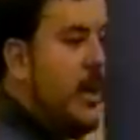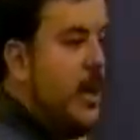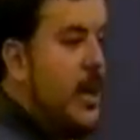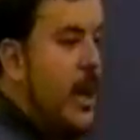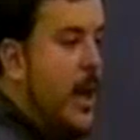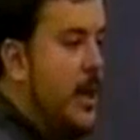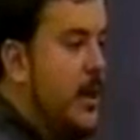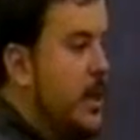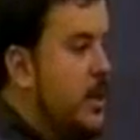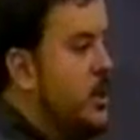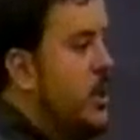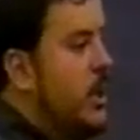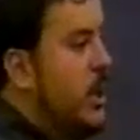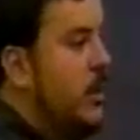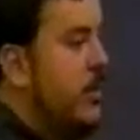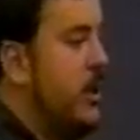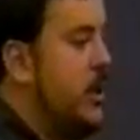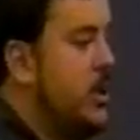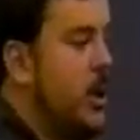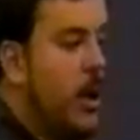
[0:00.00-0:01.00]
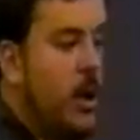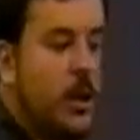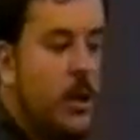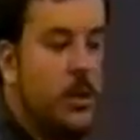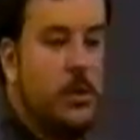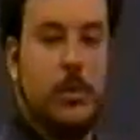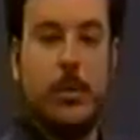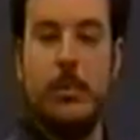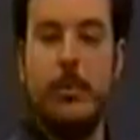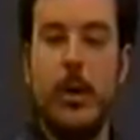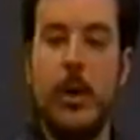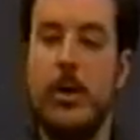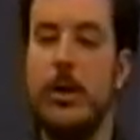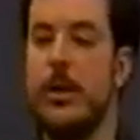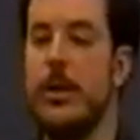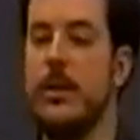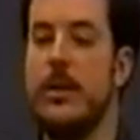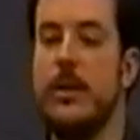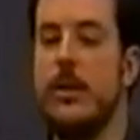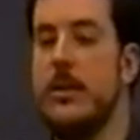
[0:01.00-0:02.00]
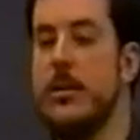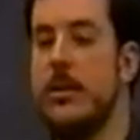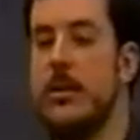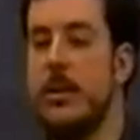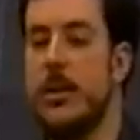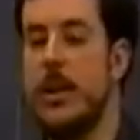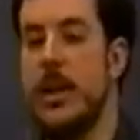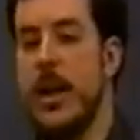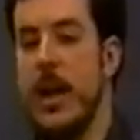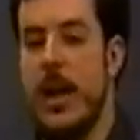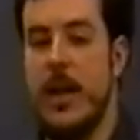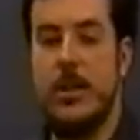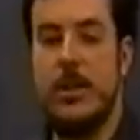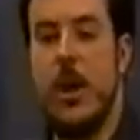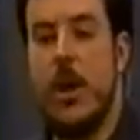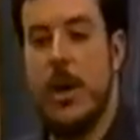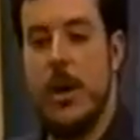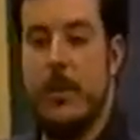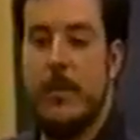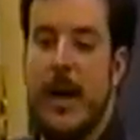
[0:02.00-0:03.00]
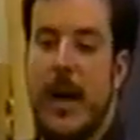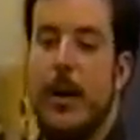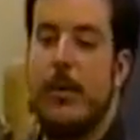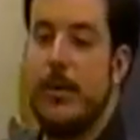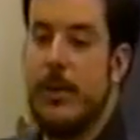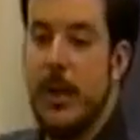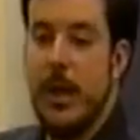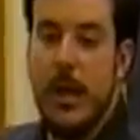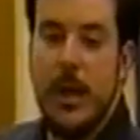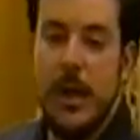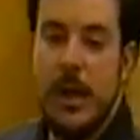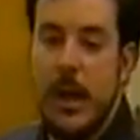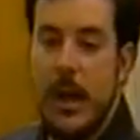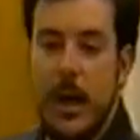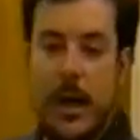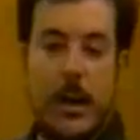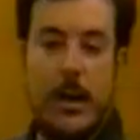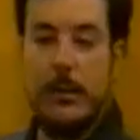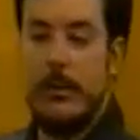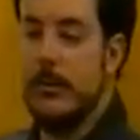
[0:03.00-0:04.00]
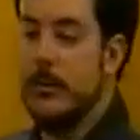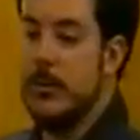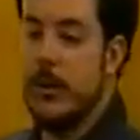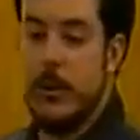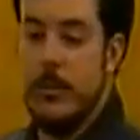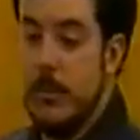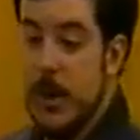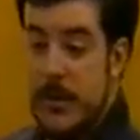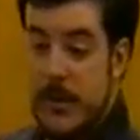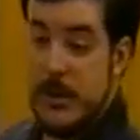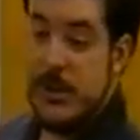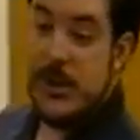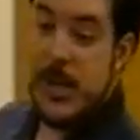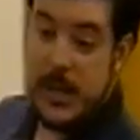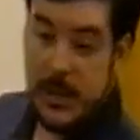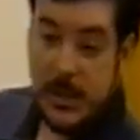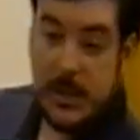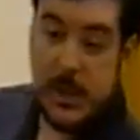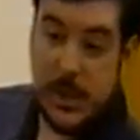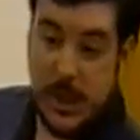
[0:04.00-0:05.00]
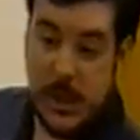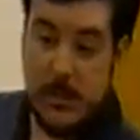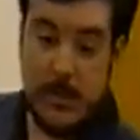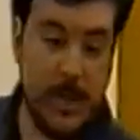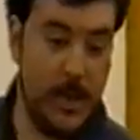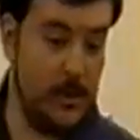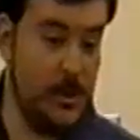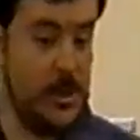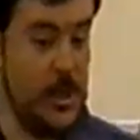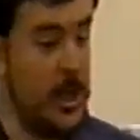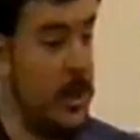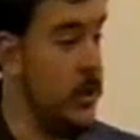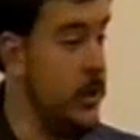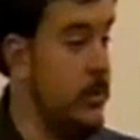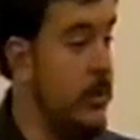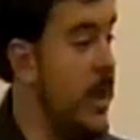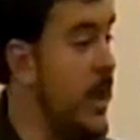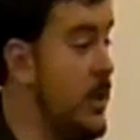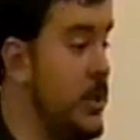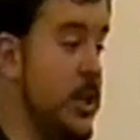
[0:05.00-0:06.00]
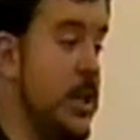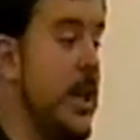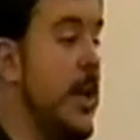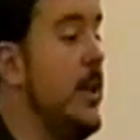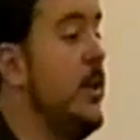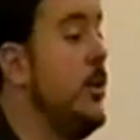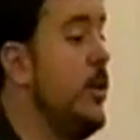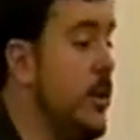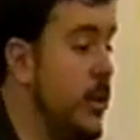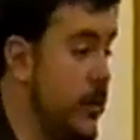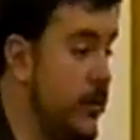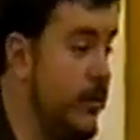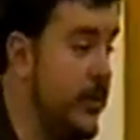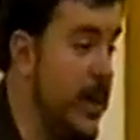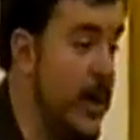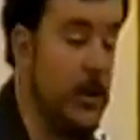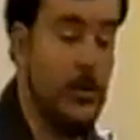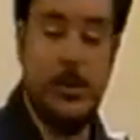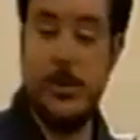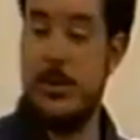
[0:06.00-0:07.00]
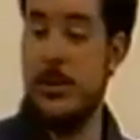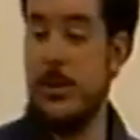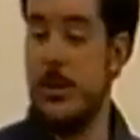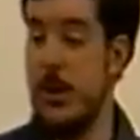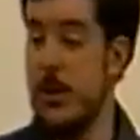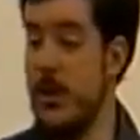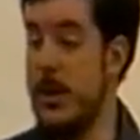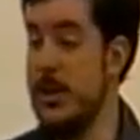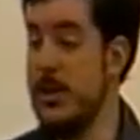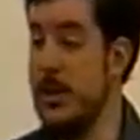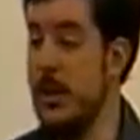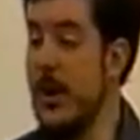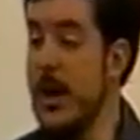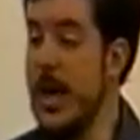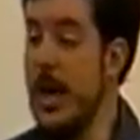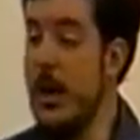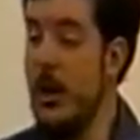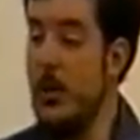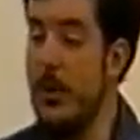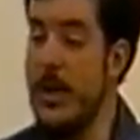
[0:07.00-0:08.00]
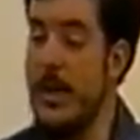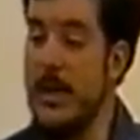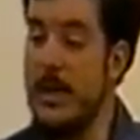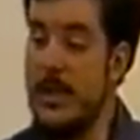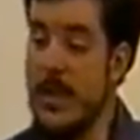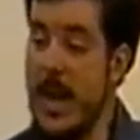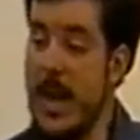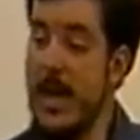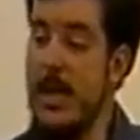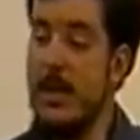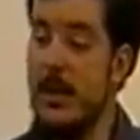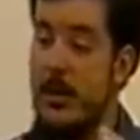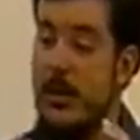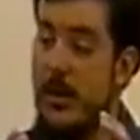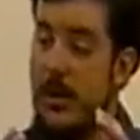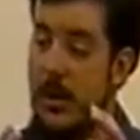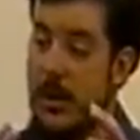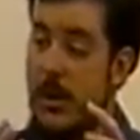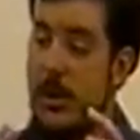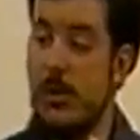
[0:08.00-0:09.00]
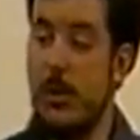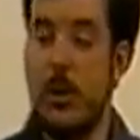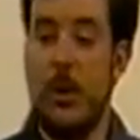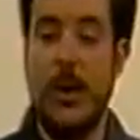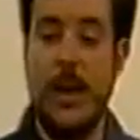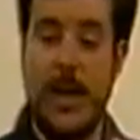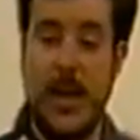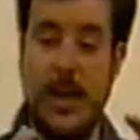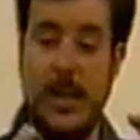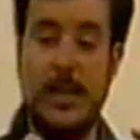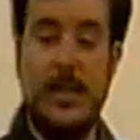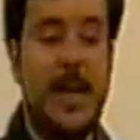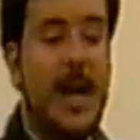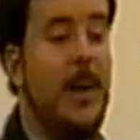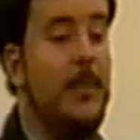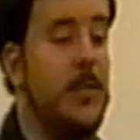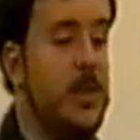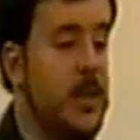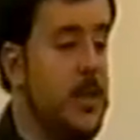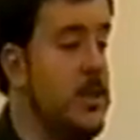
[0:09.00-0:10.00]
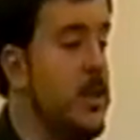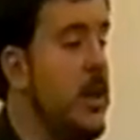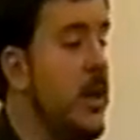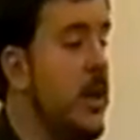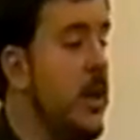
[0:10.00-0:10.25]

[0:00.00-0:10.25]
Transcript: and then she could be talking to a bird and talk about her mother said that she had better stay on the path, she can't look at the flowers, and so on. So we can take a story and adapt it